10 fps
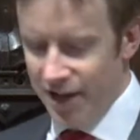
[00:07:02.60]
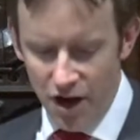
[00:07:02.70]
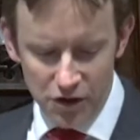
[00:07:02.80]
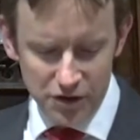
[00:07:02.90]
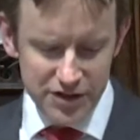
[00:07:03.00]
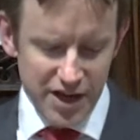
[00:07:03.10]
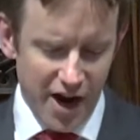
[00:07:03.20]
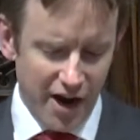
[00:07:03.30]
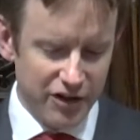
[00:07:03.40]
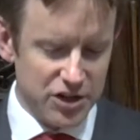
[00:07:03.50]
the old
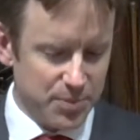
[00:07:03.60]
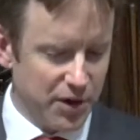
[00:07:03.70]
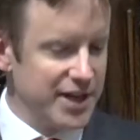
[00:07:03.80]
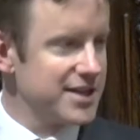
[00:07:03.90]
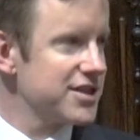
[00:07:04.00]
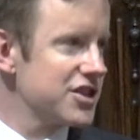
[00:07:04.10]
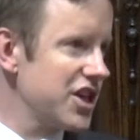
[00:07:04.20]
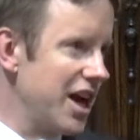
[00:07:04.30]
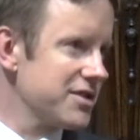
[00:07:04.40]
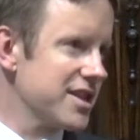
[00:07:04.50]
Irish priest
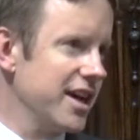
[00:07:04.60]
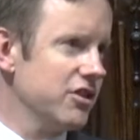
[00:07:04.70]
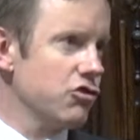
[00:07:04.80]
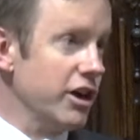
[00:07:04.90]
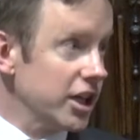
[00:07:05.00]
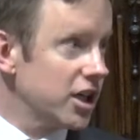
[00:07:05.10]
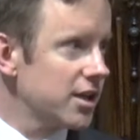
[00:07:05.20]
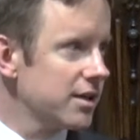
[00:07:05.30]
shouting, Drink!